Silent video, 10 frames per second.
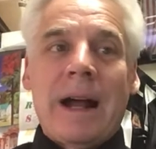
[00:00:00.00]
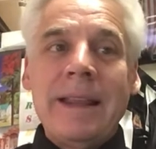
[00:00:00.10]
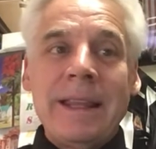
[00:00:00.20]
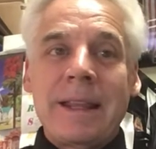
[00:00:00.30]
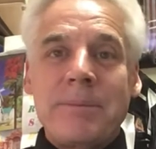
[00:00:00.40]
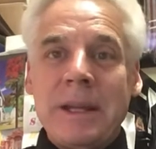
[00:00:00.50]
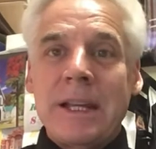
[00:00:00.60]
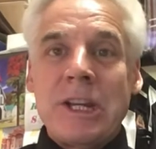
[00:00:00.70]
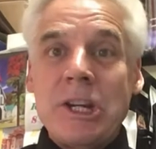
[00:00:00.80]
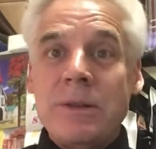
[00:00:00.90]
think it'd be
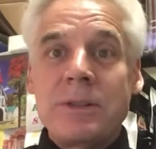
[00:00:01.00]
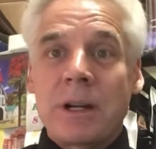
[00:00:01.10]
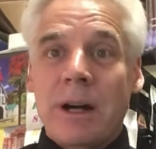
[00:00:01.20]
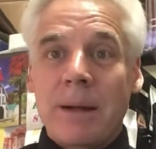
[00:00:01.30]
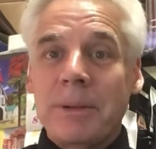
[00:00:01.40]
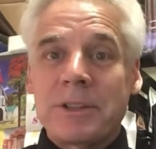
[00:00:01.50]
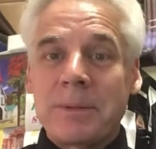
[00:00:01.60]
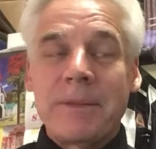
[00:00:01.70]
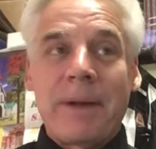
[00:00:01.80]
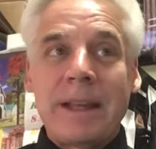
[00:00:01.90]
a huge
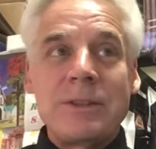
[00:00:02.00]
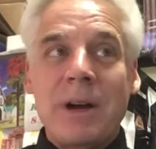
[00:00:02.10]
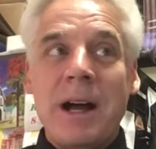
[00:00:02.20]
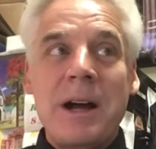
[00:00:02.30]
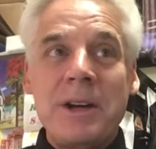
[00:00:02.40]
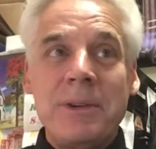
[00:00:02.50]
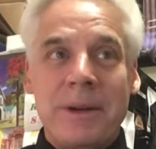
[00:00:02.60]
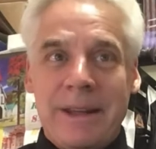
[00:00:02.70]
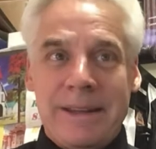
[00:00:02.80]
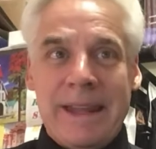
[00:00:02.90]
accomplishment if I could do
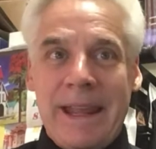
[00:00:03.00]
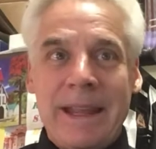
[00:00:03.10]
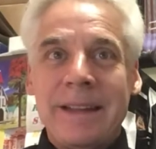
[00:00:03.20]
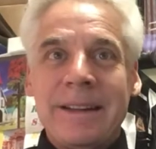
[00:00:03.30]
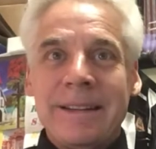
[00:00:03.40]
100 a day.